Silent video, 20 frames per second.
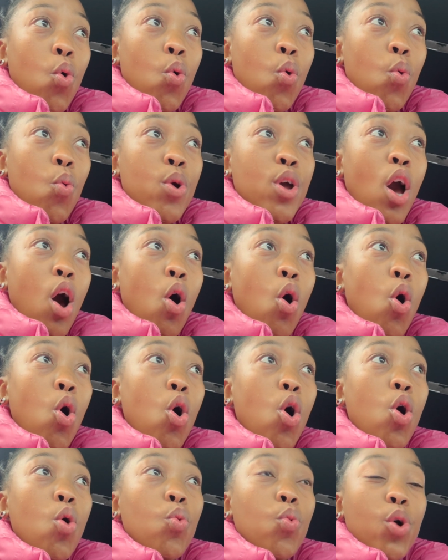we are
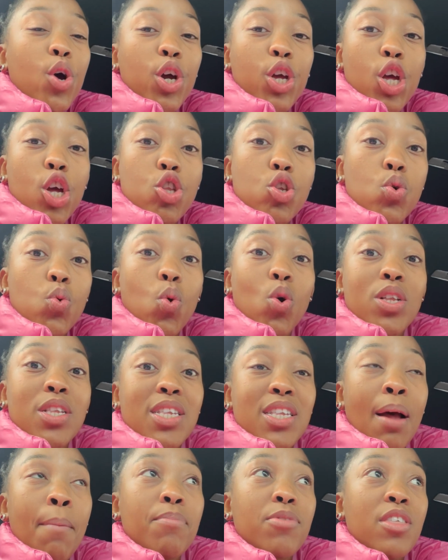all working towards
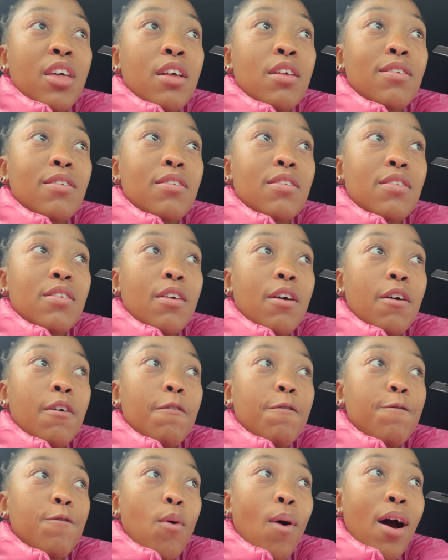some things
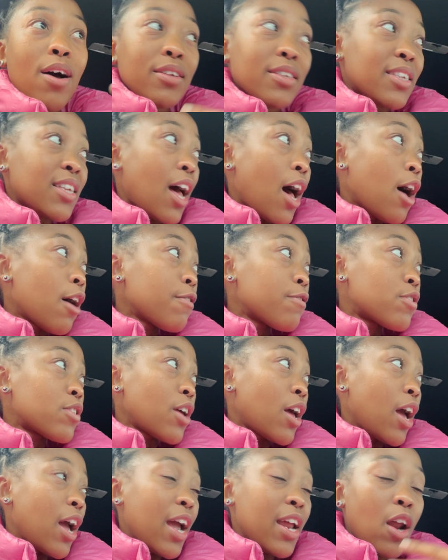for ourselves
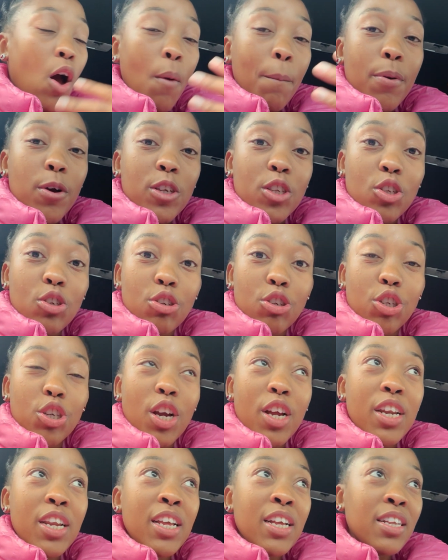in our personal
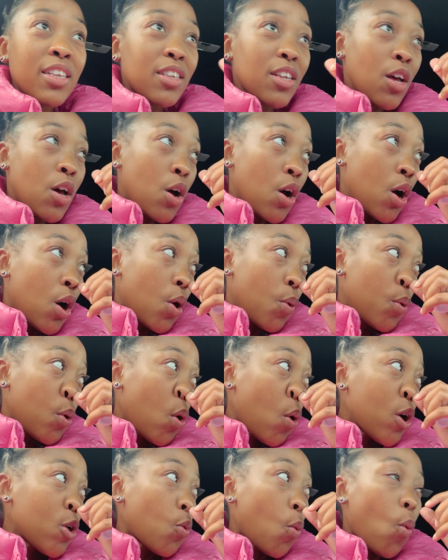journeys. We
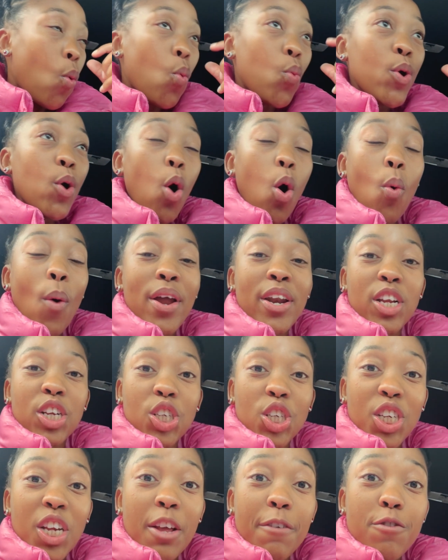all want to
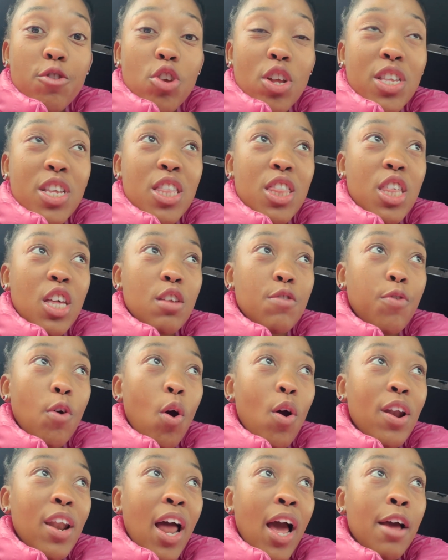achieve certain things for
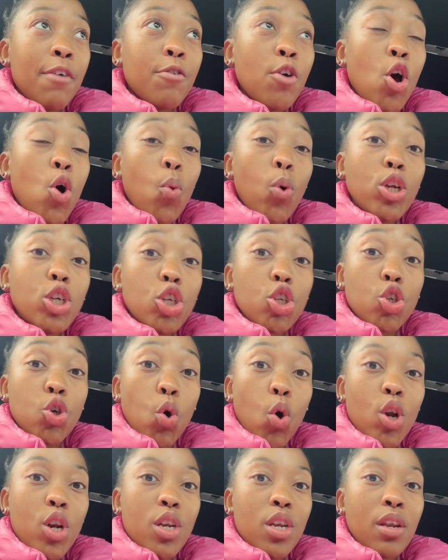our life, which is
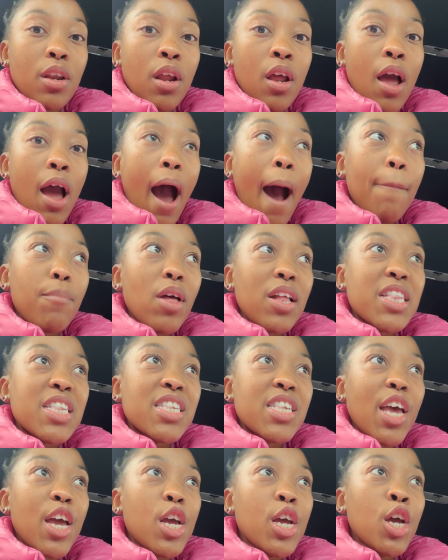good. I'm not
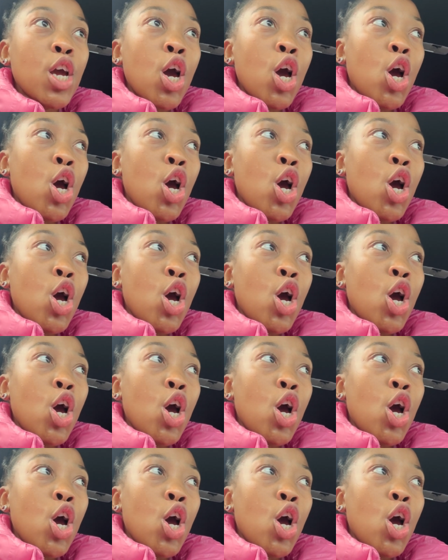saying